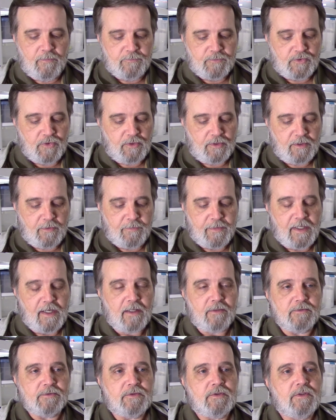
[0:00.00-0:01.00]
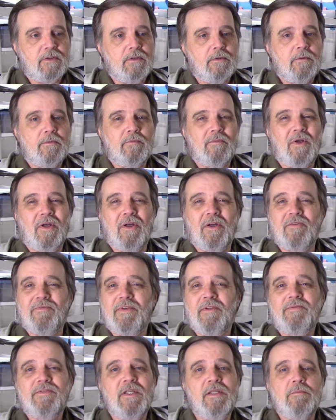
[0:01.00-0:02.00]
Took about
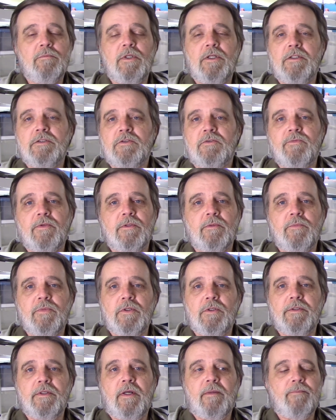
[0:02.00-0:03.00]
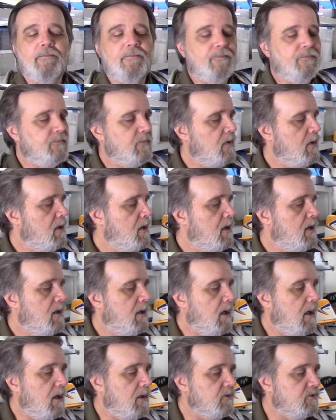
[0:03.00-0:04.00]
15 minutes for the build up.
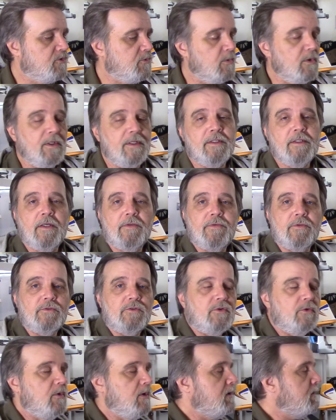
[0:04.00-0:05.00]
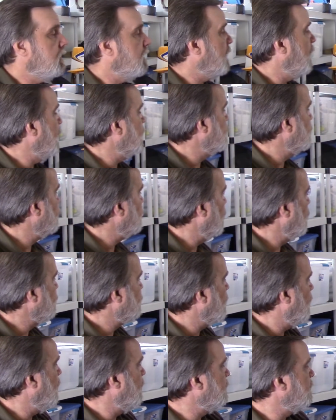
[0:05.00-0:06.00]
There's really nothing to it. Had to bolt
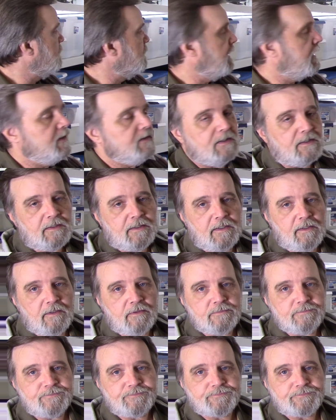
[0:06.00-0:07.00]
on the landing gear.